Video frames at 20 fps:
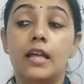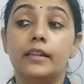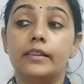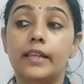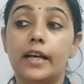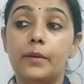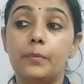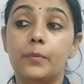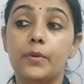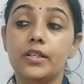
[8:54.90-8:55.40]

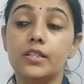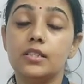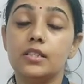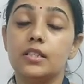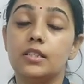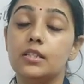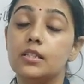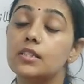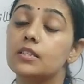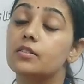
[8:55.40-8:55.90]
That means
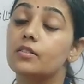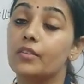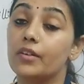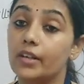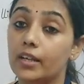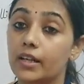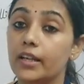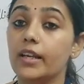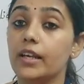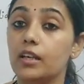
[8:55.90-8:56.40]
it is
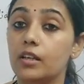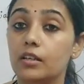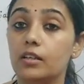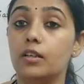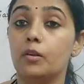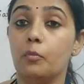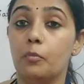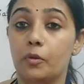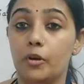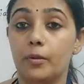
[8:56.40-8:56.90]
really
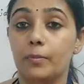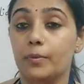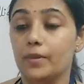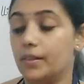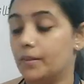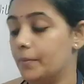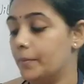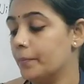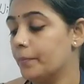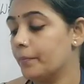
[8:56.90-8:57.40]

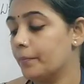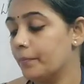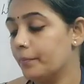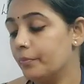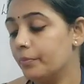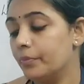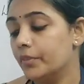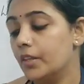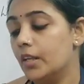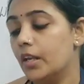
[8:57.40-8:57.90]
innumerable.
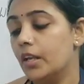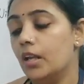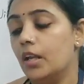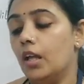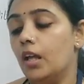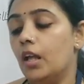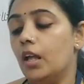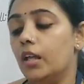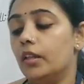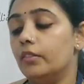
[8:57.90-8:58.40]

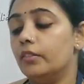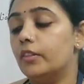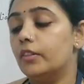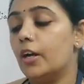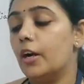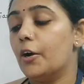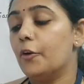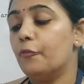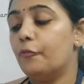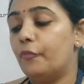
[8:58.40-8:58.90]

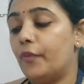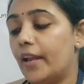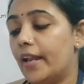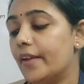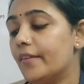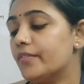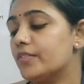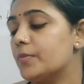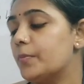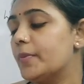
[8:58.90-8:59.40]
The
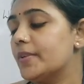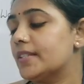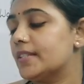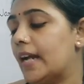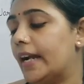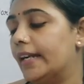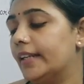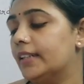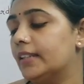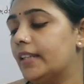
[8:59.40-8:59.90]
waves
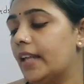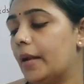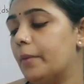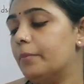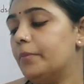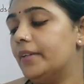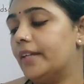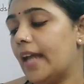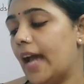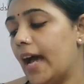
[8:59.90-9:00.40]
beside
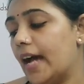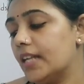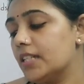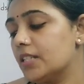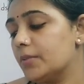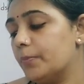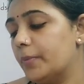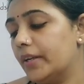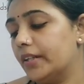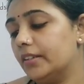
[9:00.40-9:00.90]
them
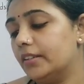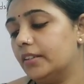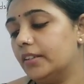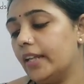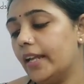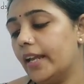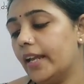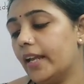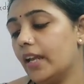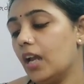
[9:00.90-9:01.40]
danced, but
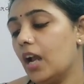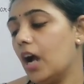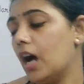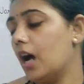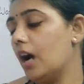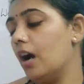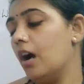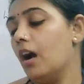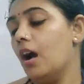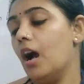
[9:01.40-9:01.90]
they
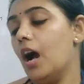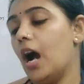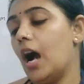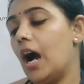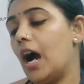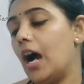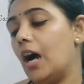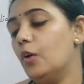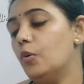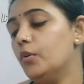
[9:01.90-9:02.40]

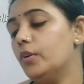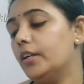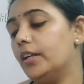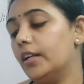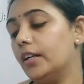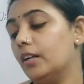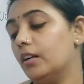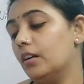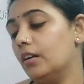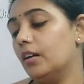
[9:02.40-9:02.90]

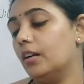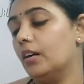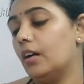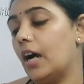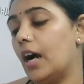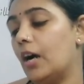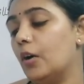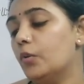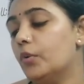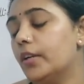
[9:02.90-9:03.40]
outdid
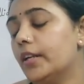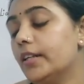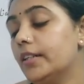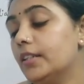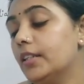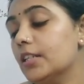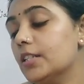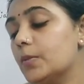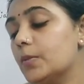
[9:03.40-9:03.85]
the